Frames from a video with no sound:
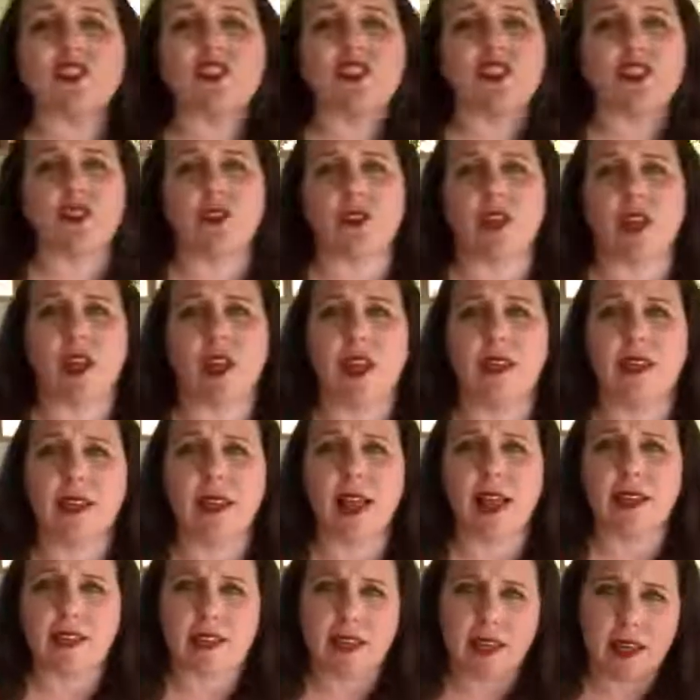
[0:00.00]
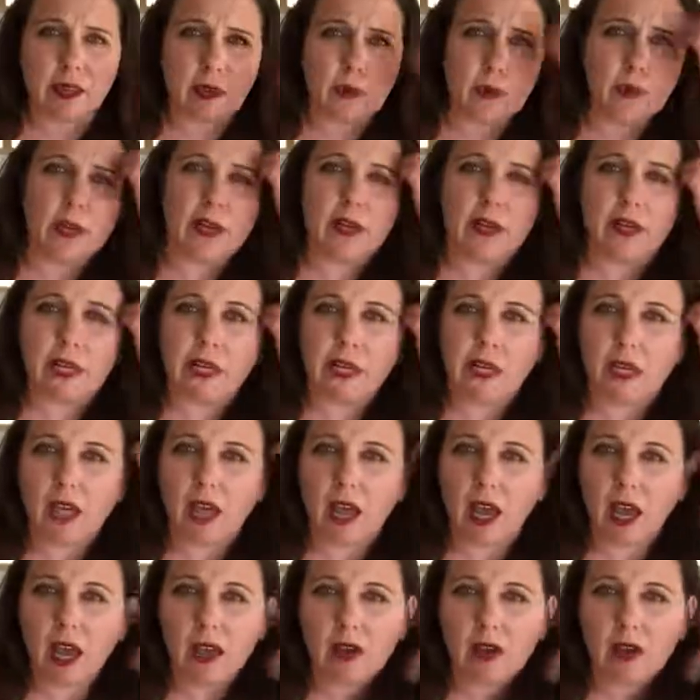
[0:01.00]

just do that on the last day of the period,